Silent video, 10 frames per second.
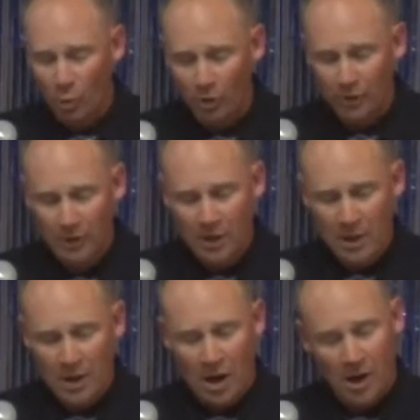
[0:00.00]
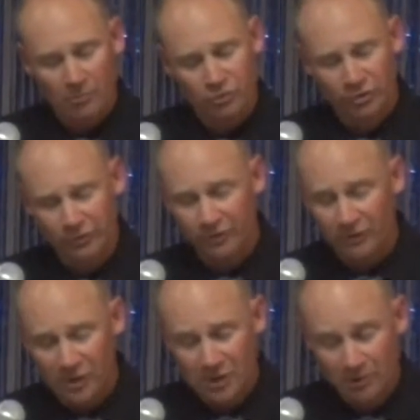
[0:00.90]
an award, just to
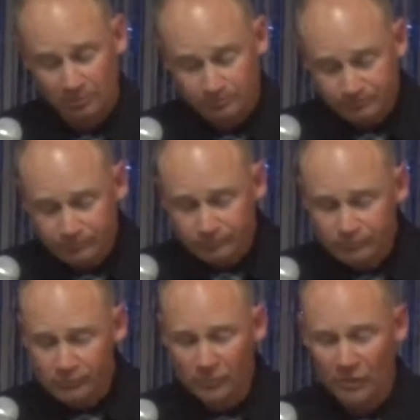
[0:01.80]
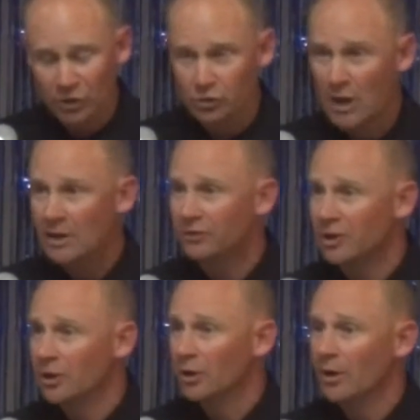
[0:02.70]
see you
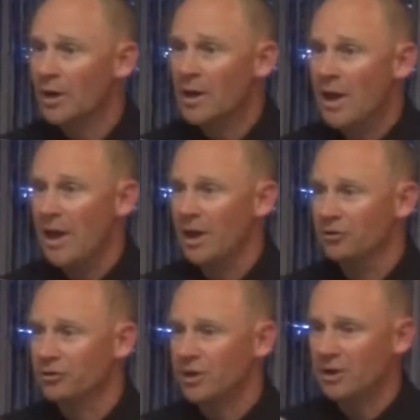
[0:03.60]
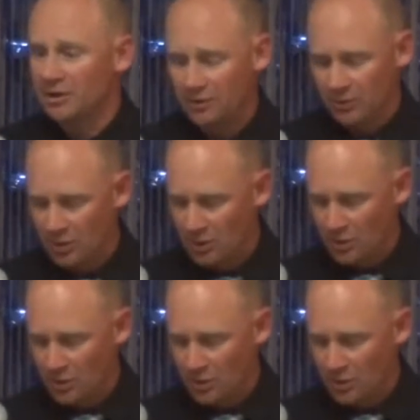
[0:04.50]
guys here and getting